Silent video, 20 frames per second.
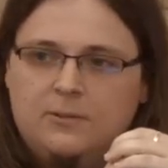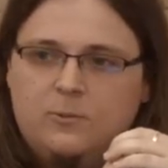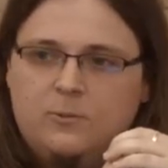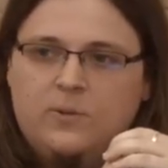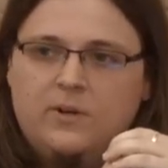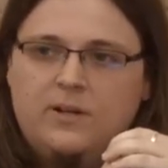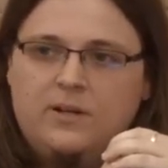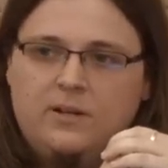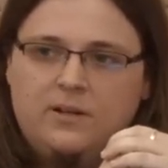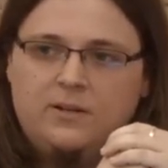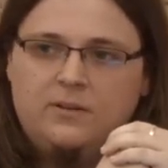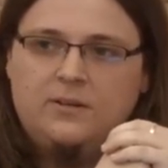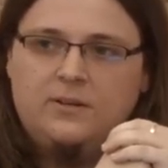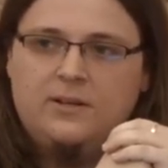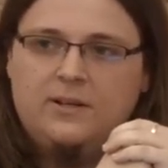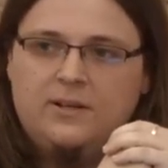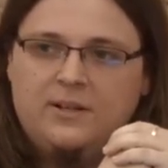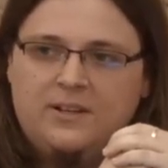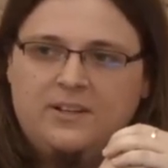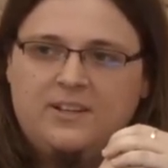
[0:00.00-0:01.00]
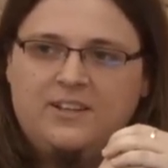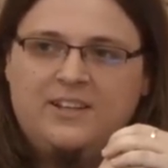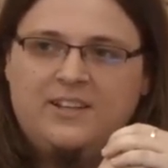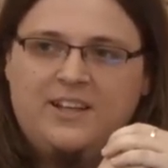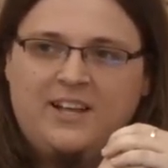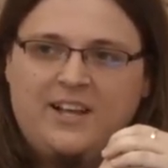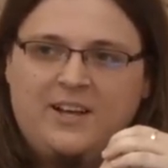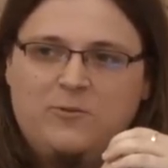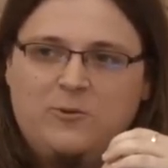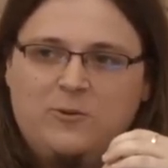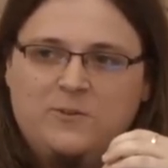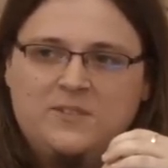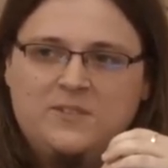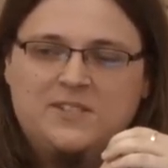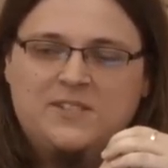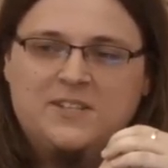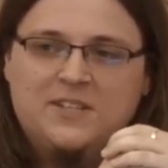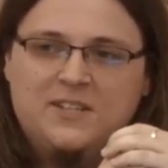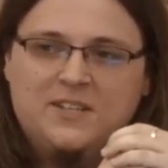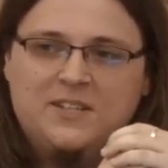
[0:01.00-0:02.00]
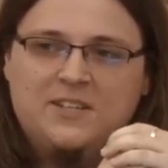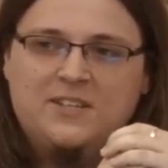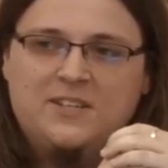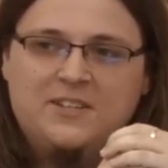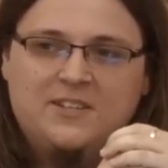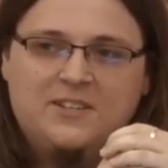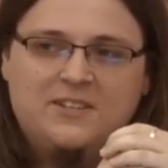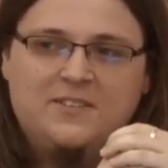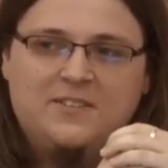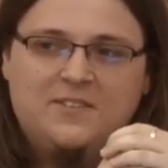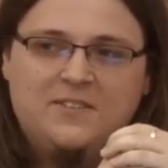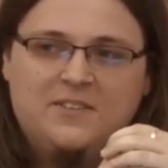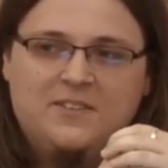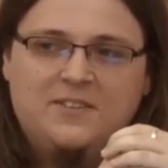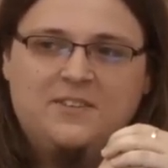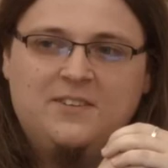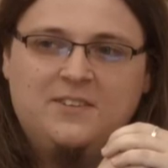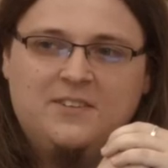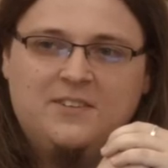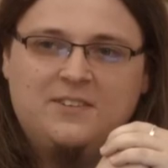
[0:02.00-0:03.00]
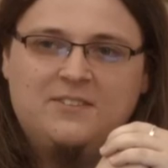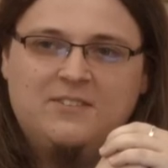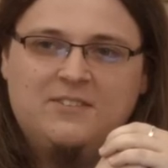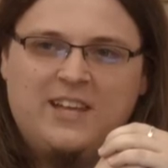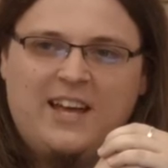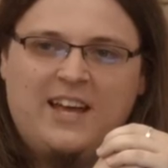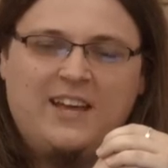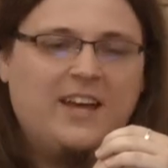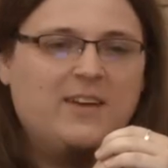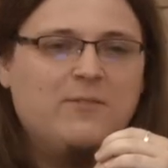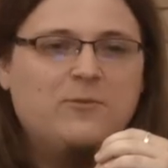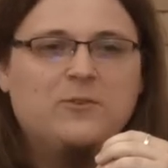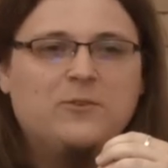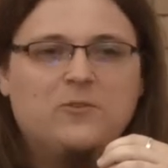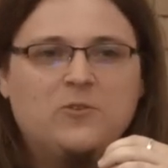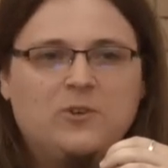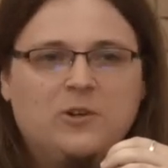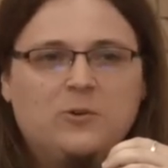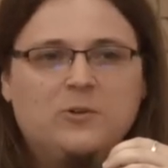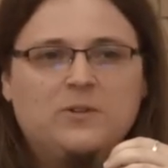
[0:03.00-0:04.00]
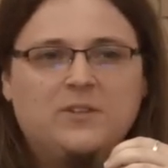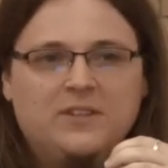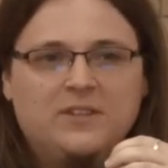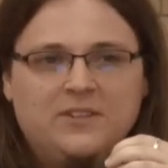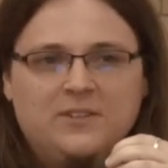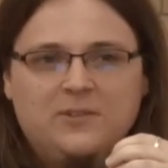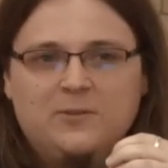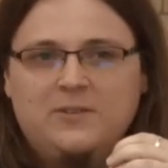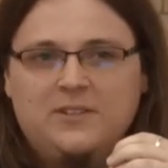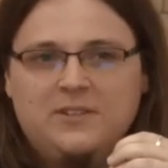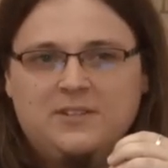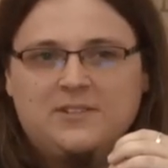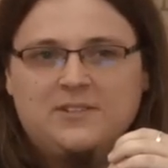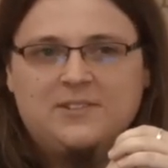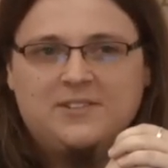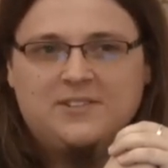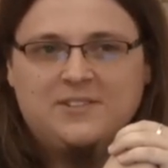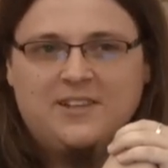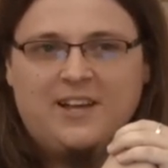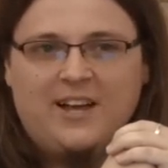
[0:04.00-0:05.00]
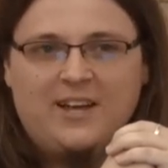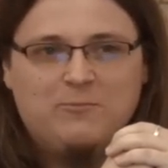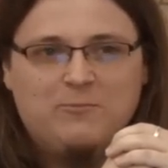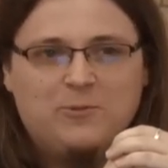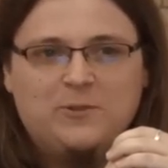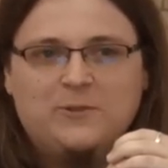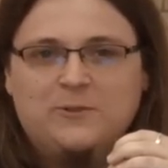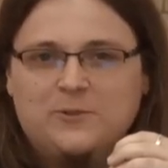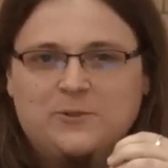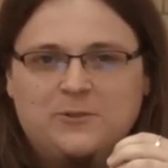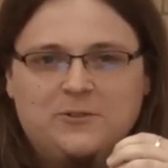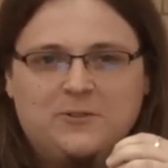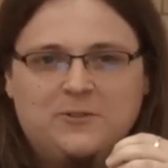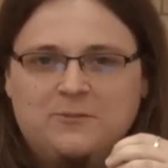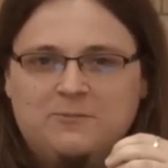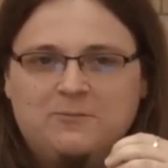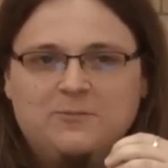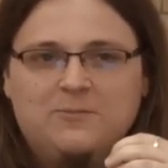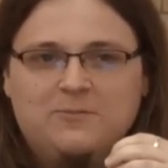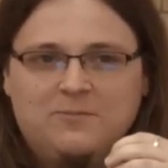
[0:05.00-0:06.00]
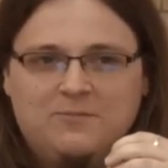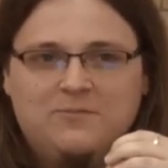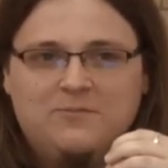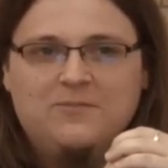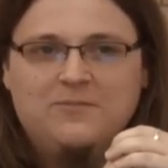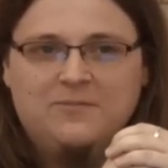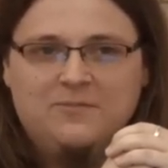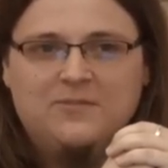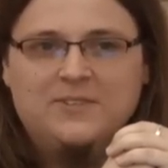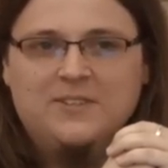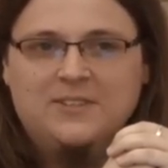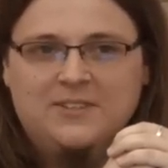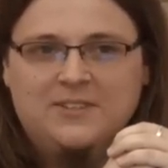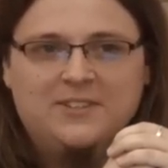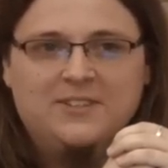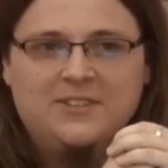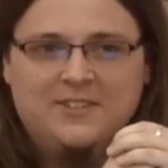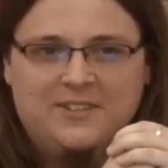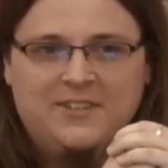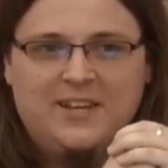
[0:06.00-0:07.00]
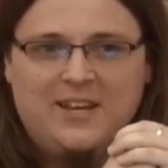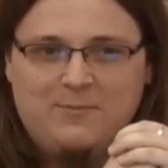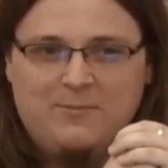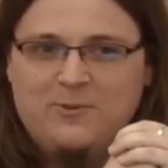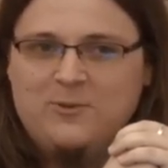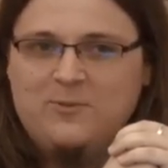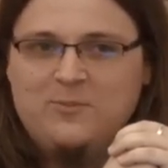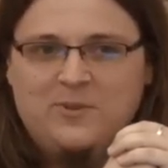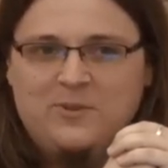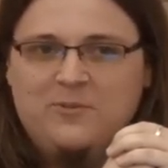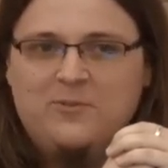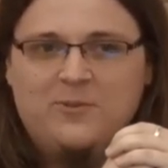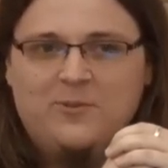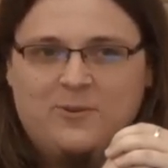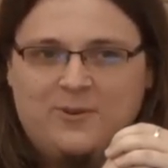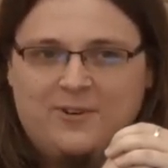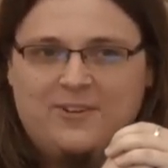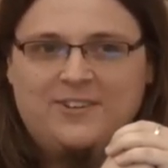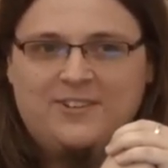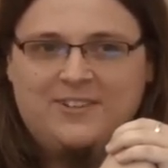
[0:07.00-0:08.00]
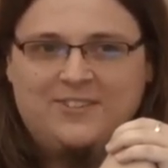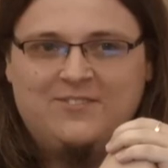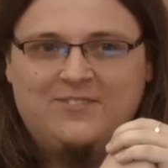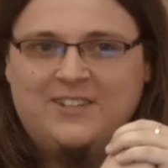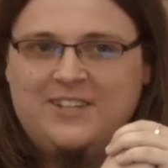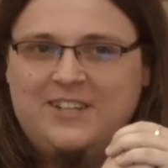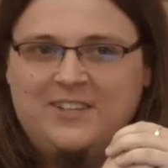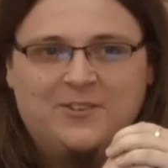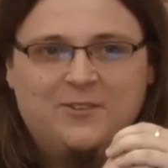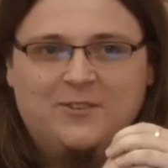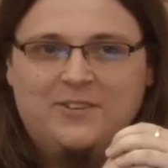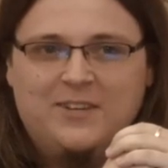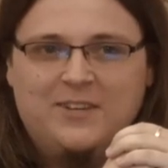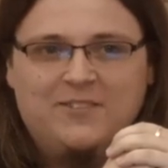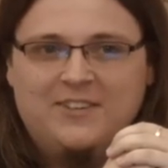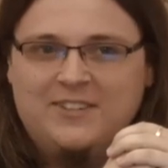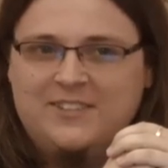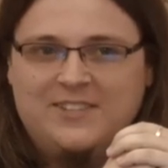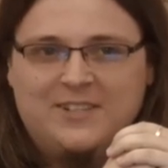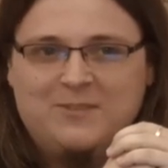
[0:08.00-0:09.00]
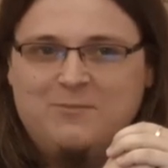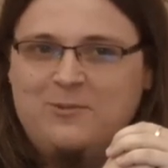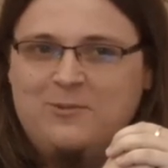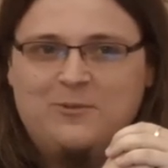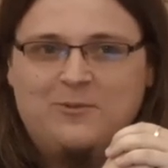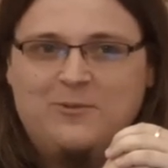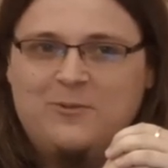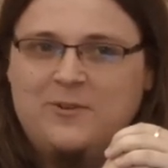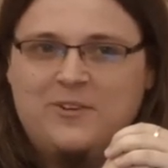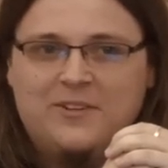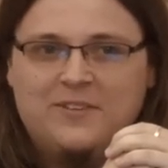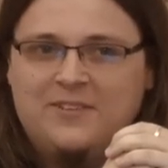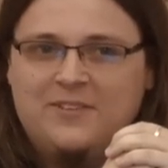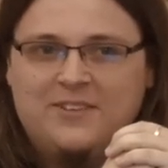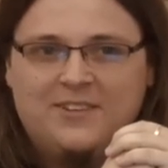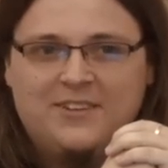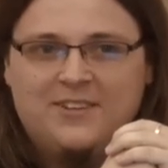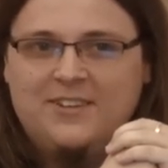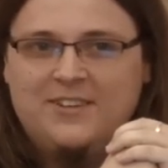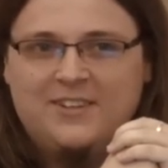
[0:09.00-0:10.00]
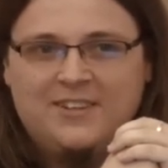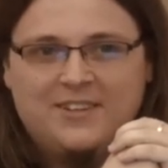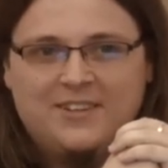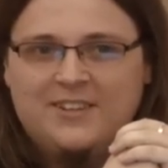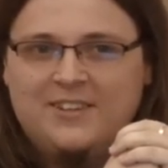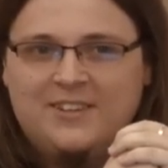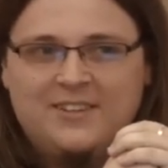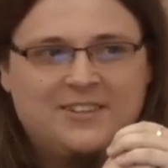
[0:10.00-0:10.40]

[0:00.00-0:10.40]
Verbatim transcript: Well, I won't say, yeah, I haven't really looked into this. I'm pretty sure it happened before, but I don't have an example for it. Okay.